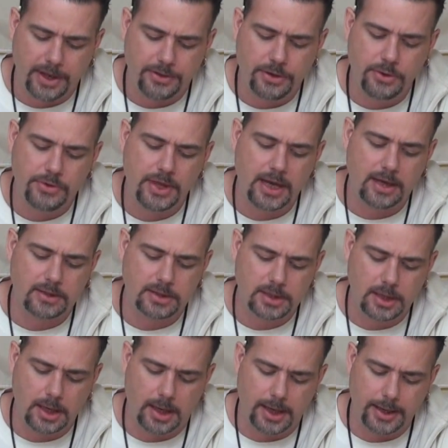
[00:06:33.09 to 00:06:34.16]
in
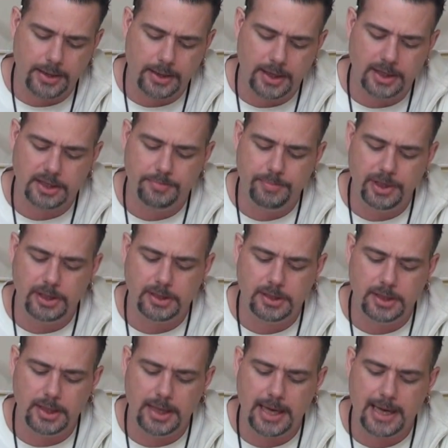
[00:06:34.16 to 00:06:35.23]
2009, it's
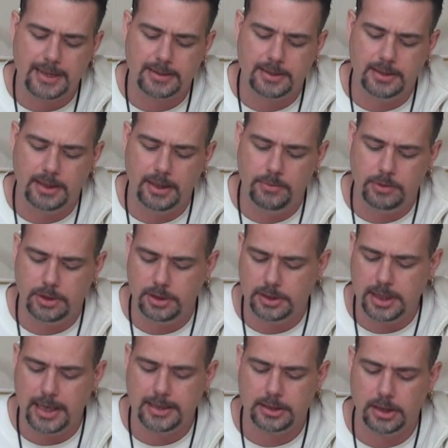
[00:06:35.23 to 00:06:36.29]
BCSC, which is
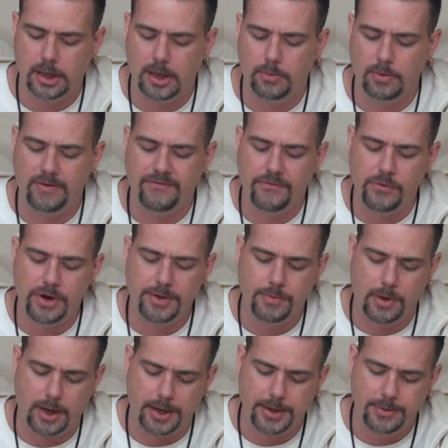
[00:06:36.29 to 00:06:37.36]
case law
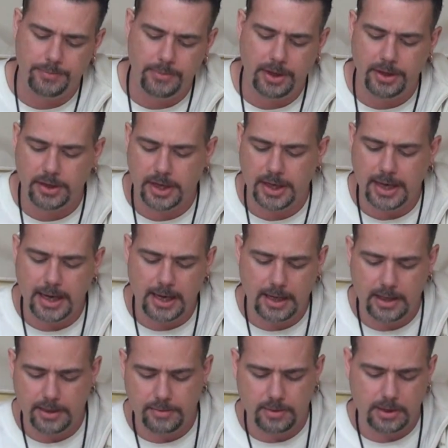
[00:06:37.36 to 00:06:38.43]
141 in
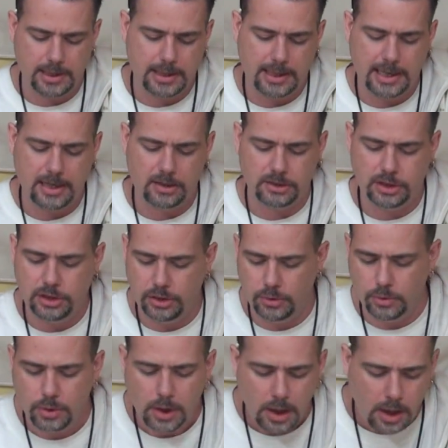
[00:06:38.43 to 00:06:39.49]
Canadian L2.